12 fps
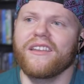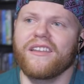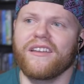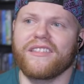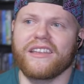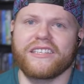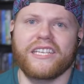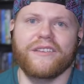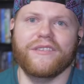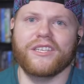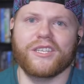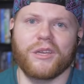Not that
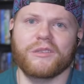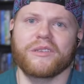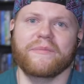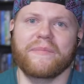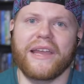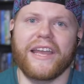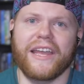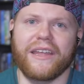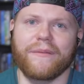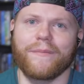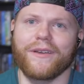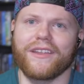TV shows are
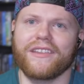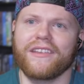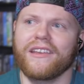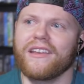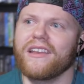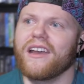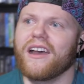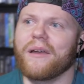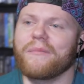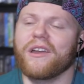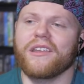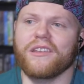bad, but
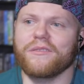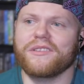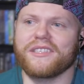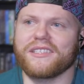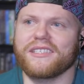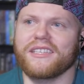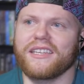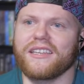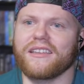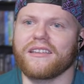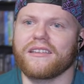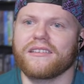I'm not used to
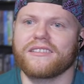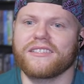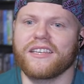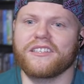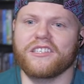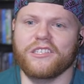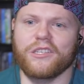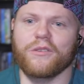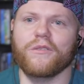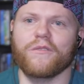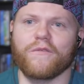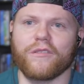seeing such
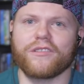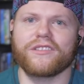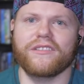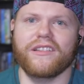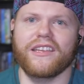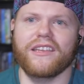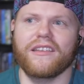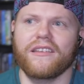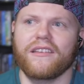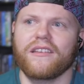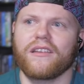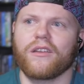universally
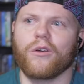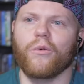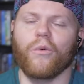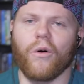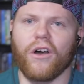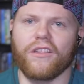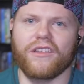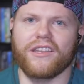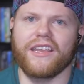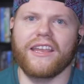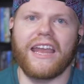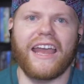
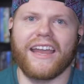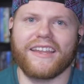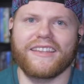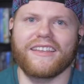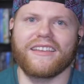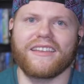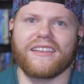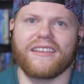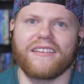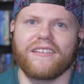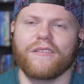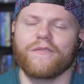quality acting
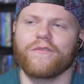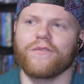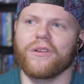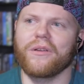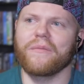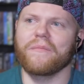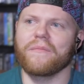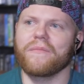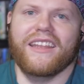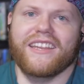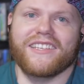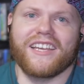from
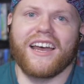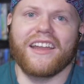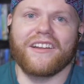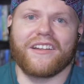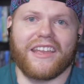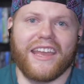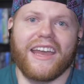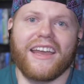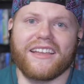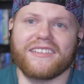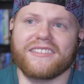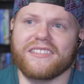an entire
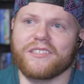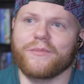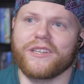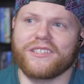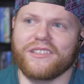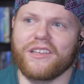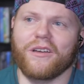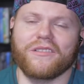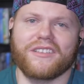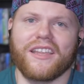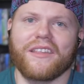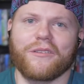cast, especially all
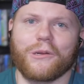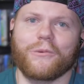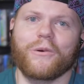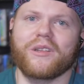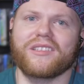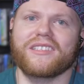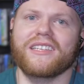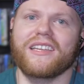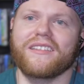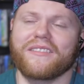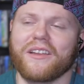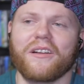together in one
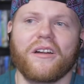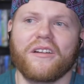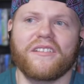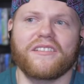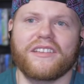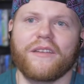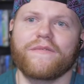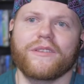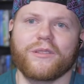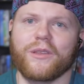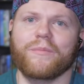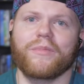scene. There are
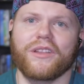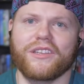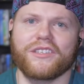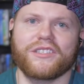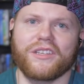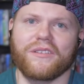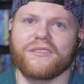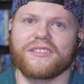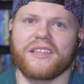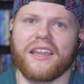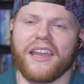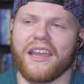definitely plenty of shows
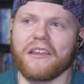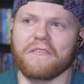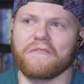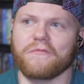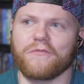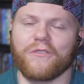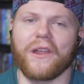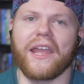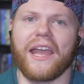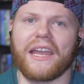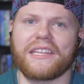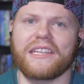that have great
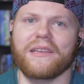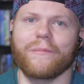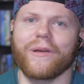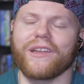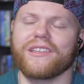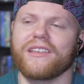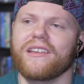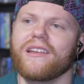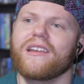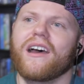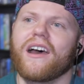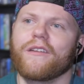acting, but
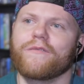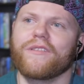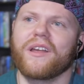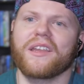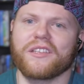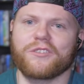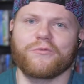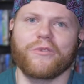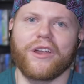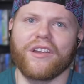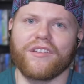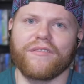I feel like it's
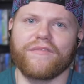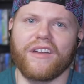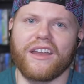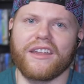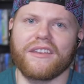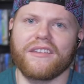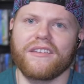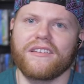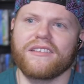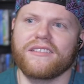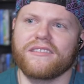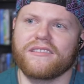rare to find
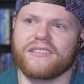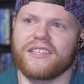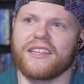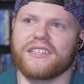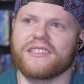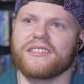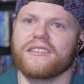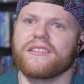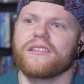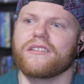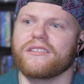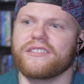such
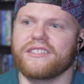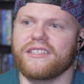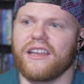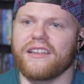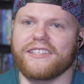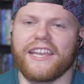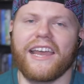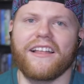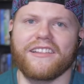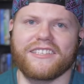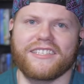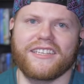a
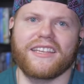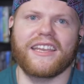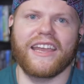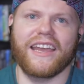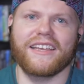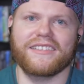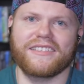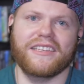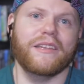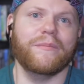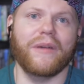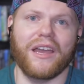talented
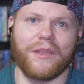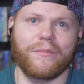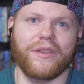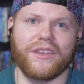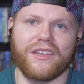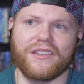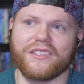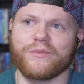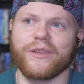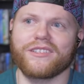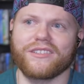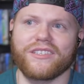cast, in my opinion,
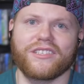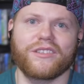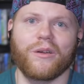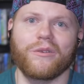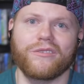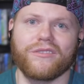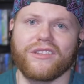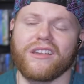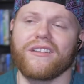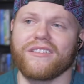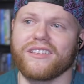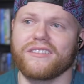especially so early
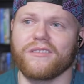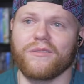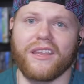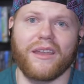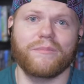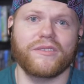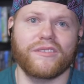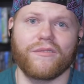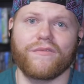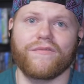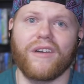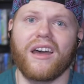on. This is only
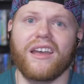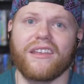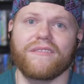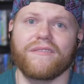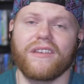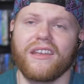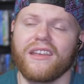episode five.